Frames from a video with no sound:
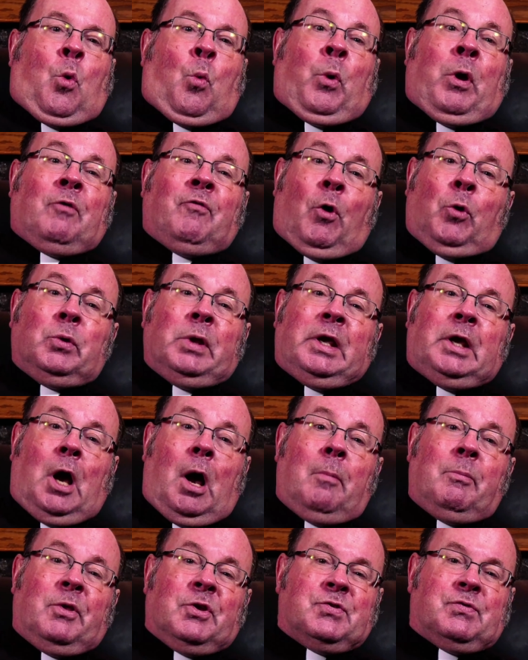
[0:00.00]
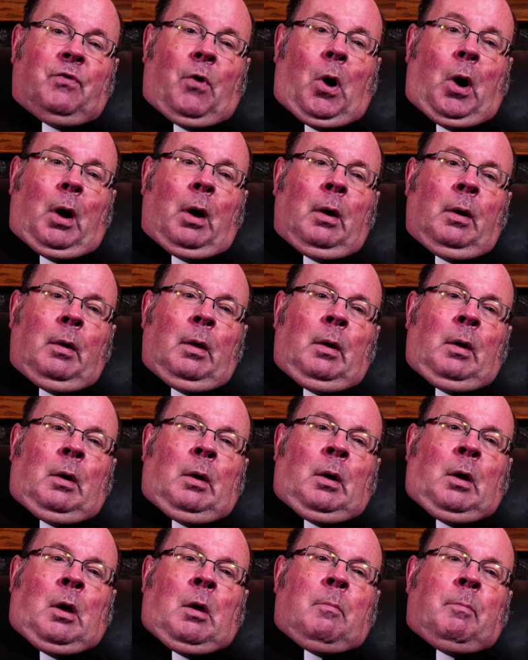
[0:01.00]
We have only come this far
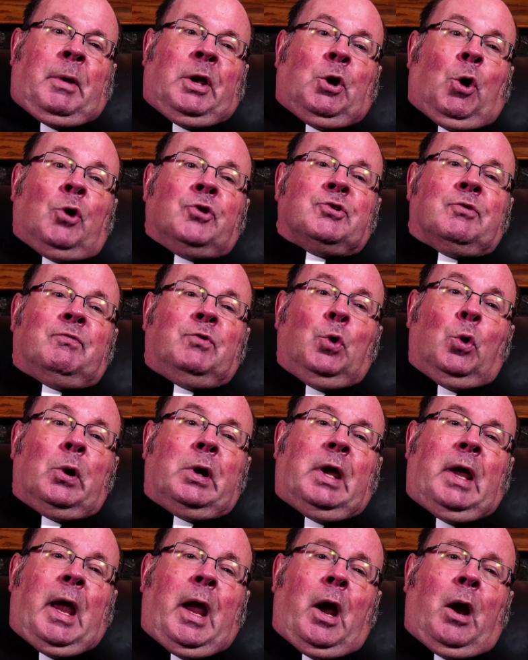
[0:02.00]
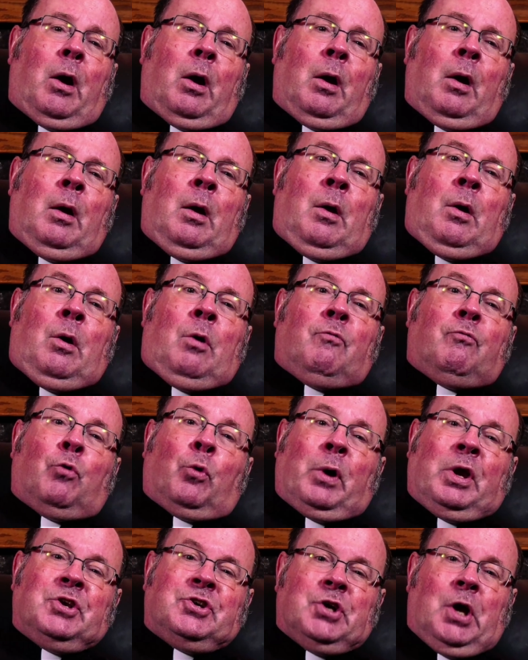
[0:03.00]
because of your care
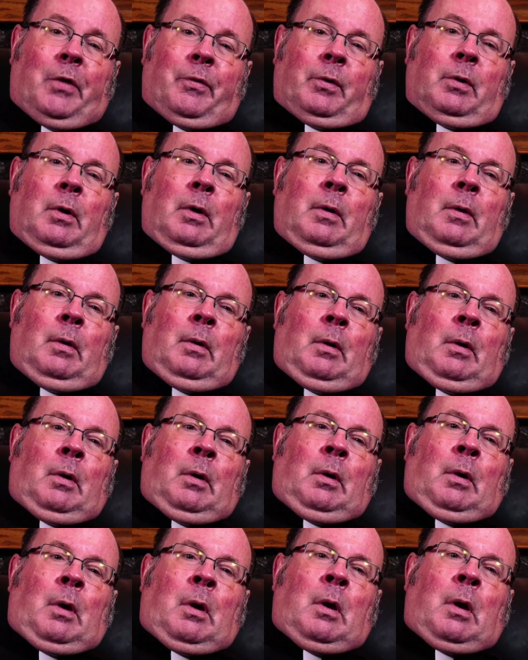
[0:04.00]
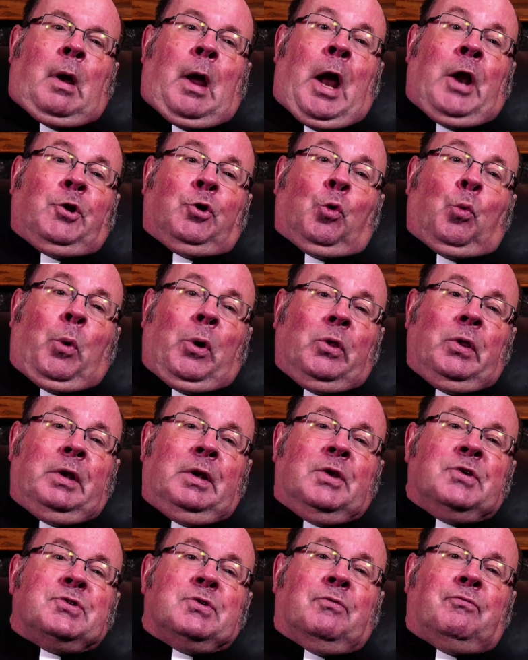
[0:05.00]
for each other and your
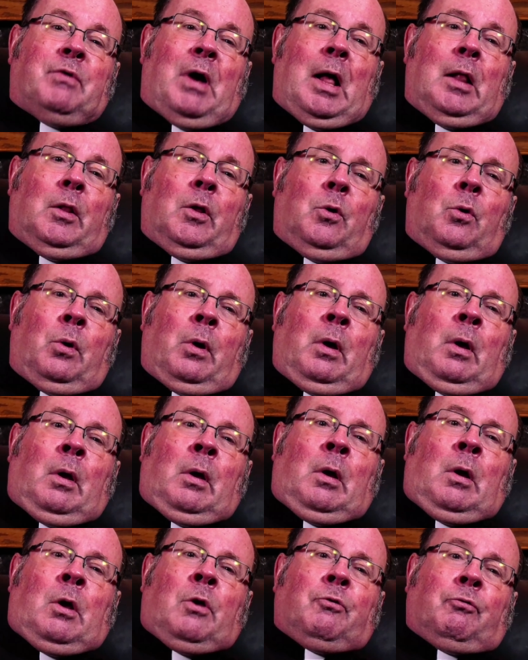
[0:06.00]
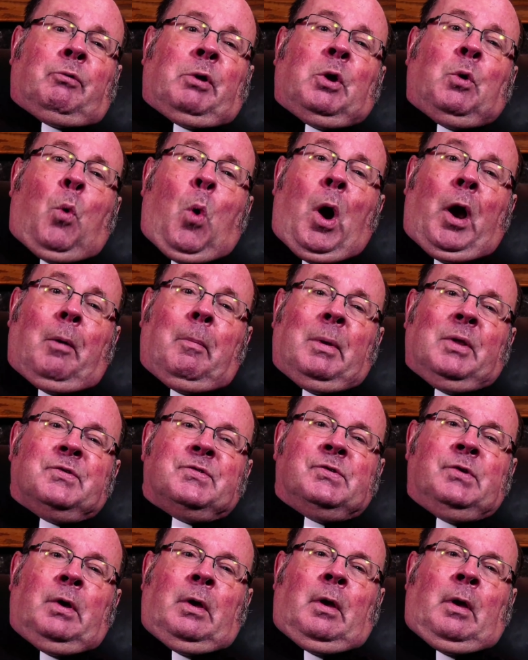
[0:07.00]
willingness to follow the
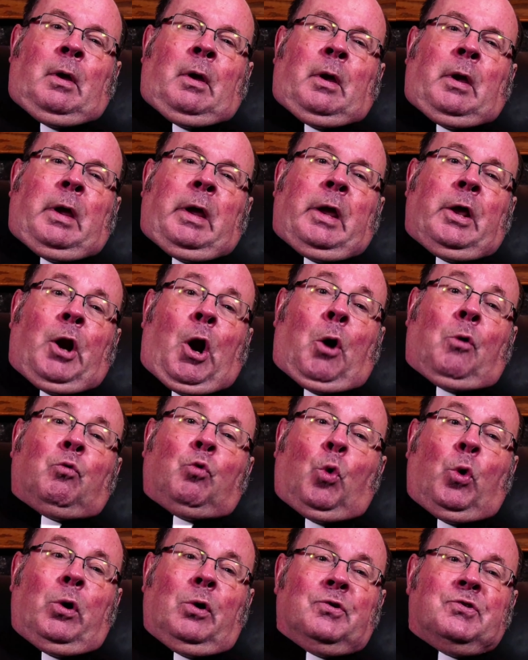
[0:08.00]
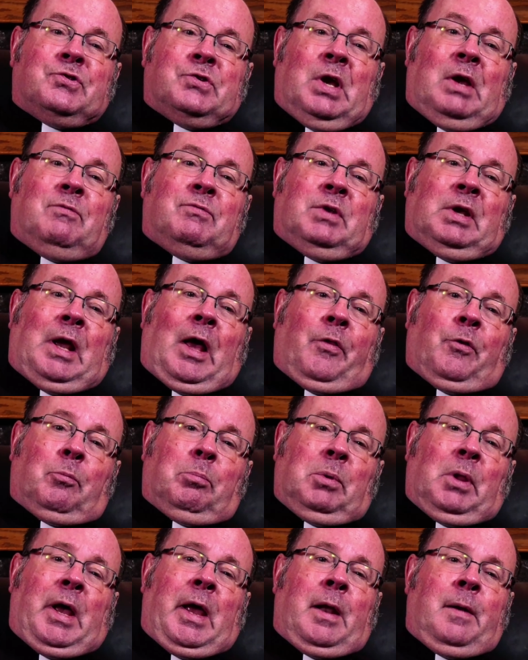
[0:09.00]
requirements in our Royal Safe
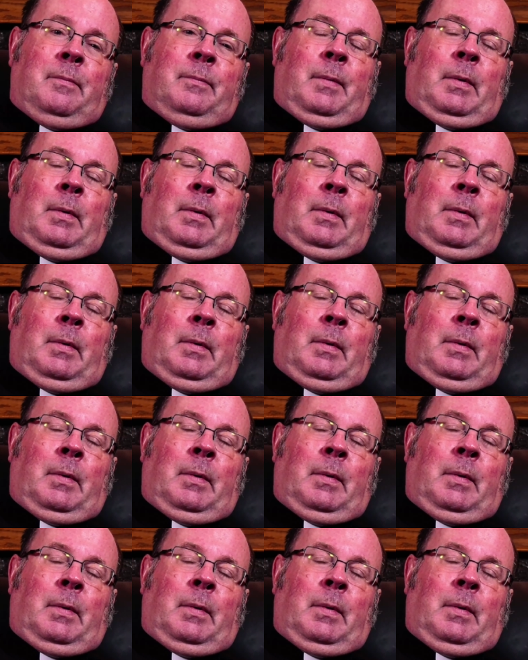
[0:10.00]
Together plan.